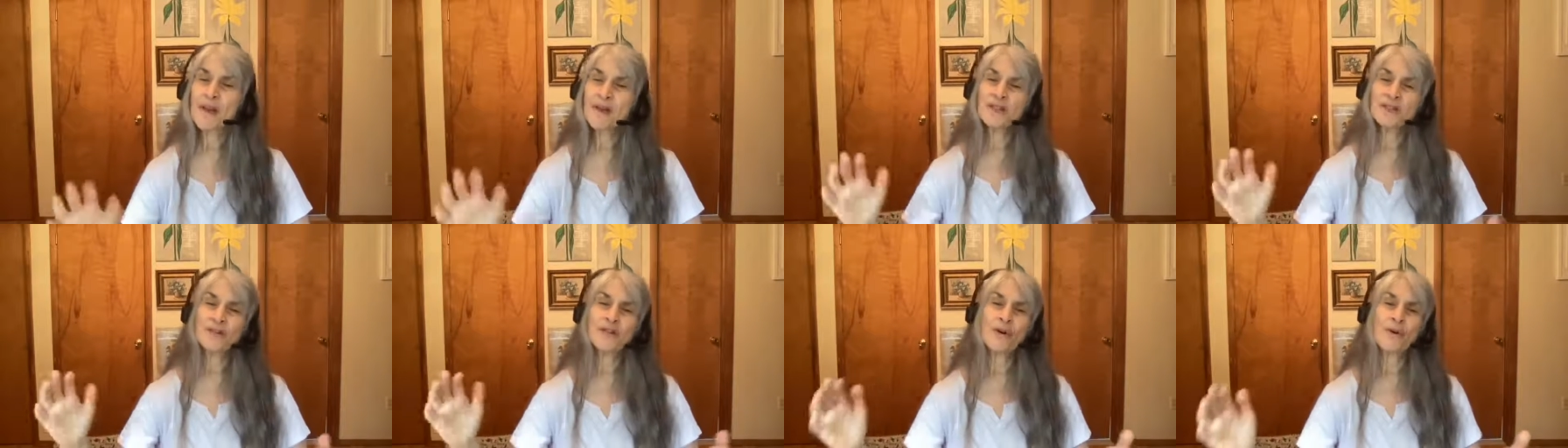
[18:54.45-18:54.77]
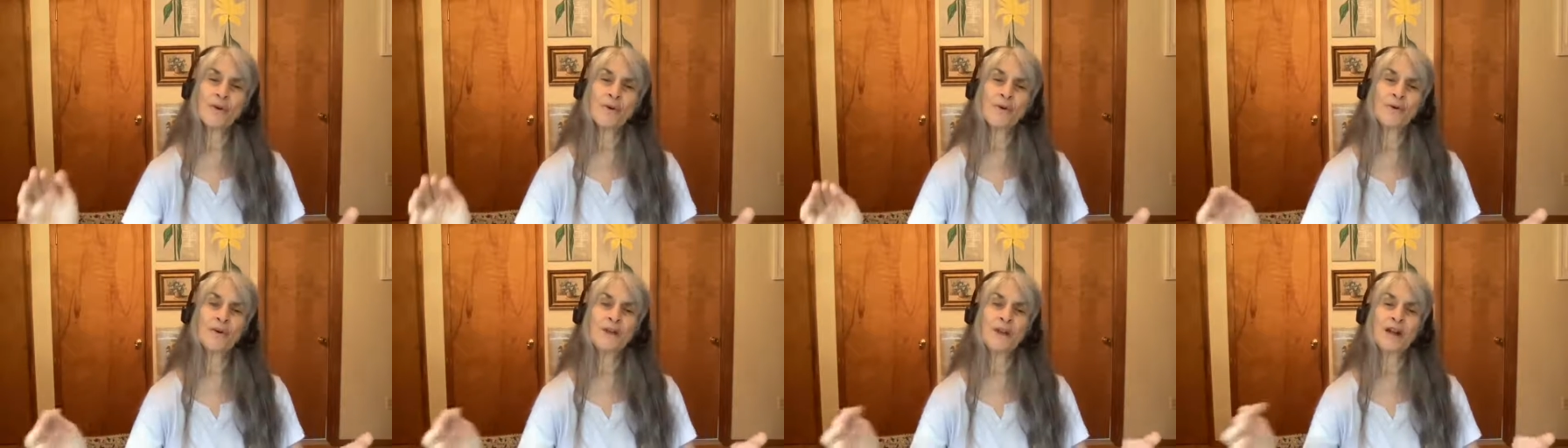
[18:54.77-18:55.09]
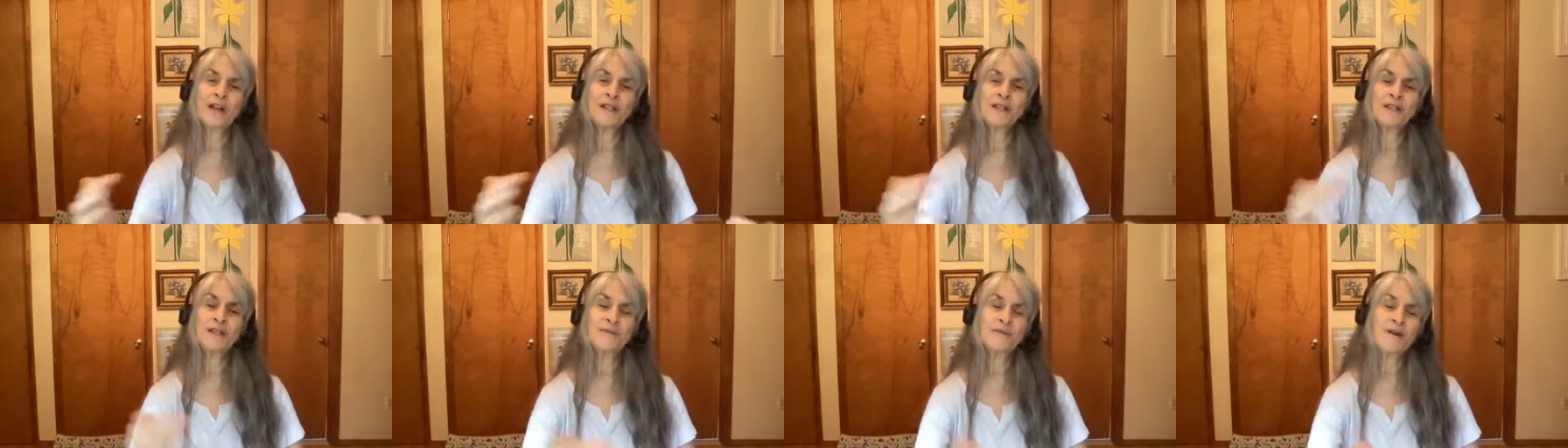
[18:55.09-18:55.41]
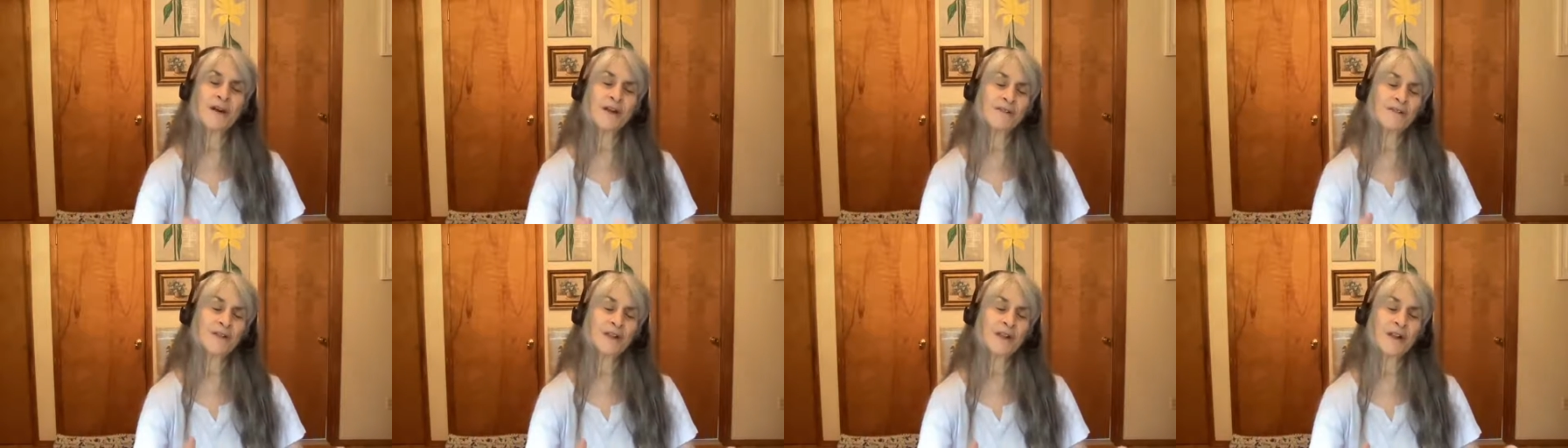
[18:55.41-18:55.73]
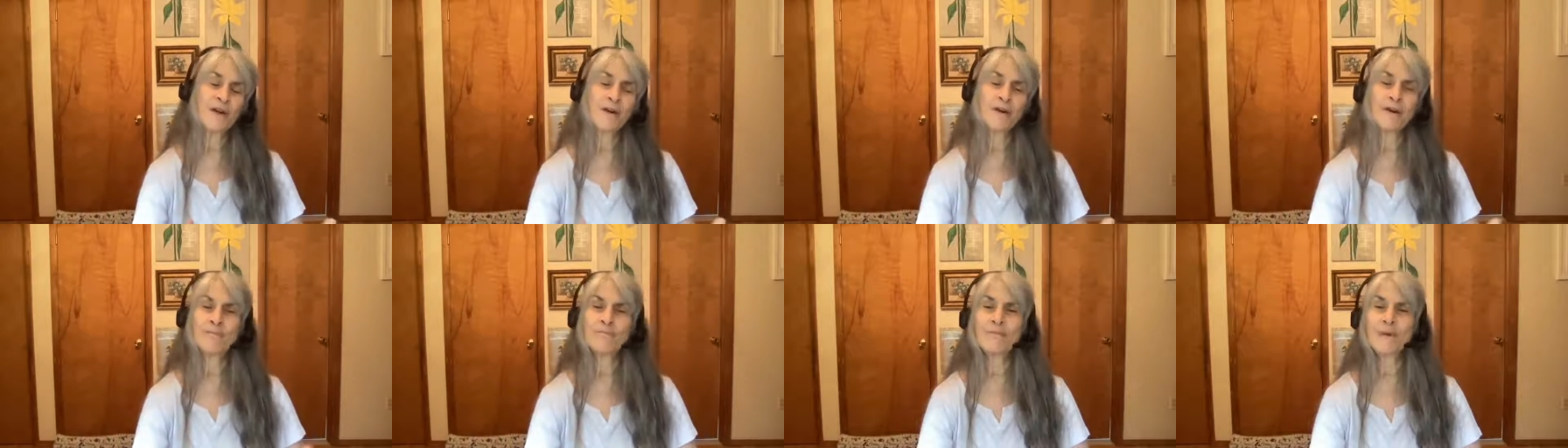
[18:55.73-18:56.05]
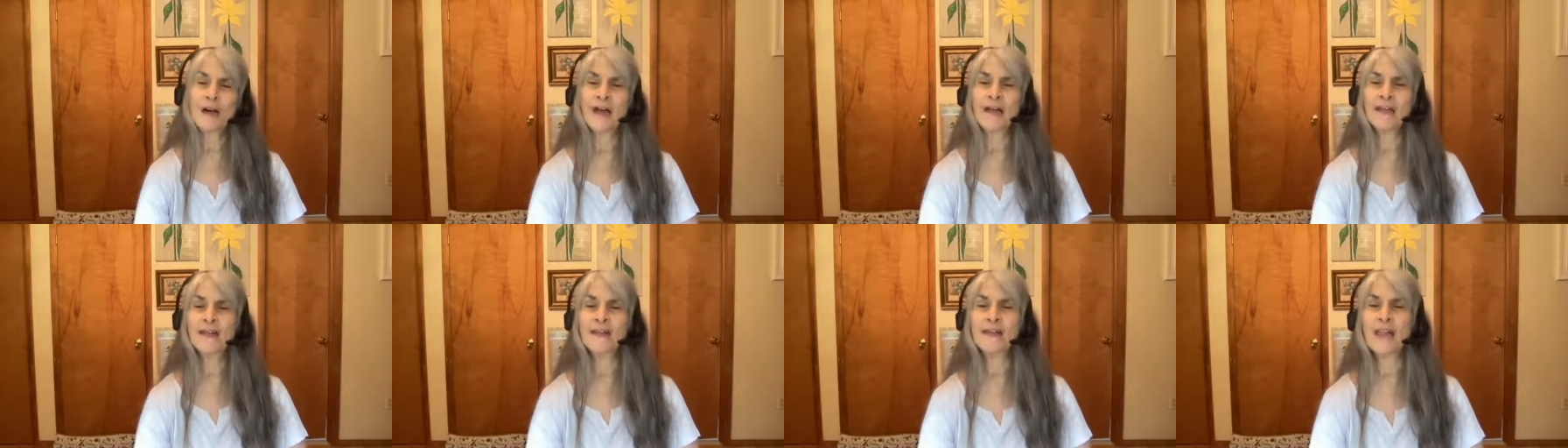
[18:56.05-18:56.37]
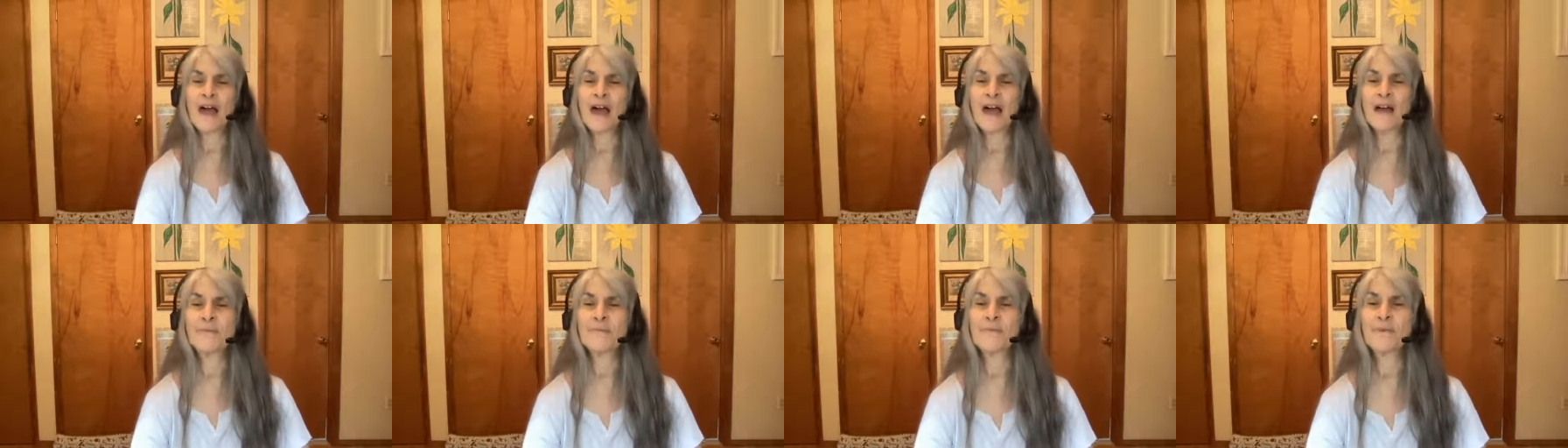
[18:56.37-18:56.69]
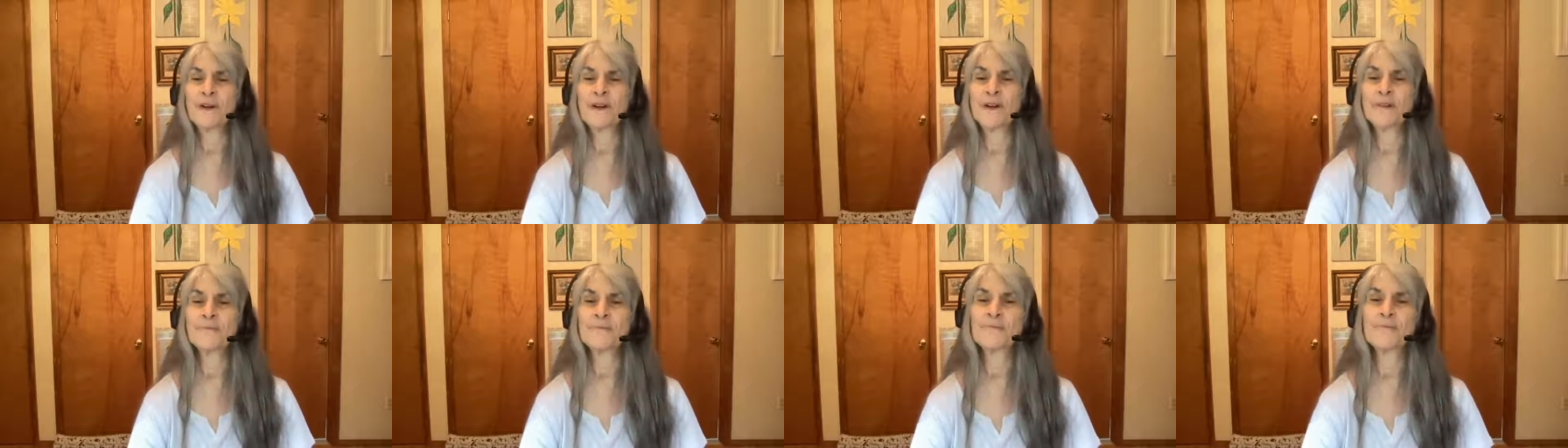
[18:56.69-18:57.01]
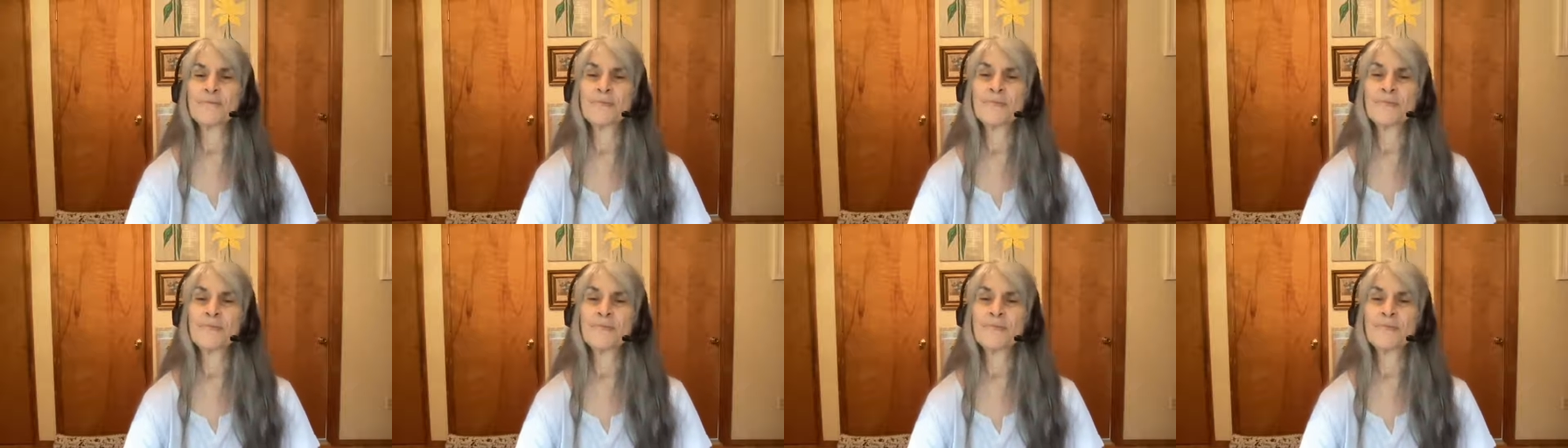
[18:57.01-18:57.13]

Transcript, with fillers: So when I knew I was going by a library,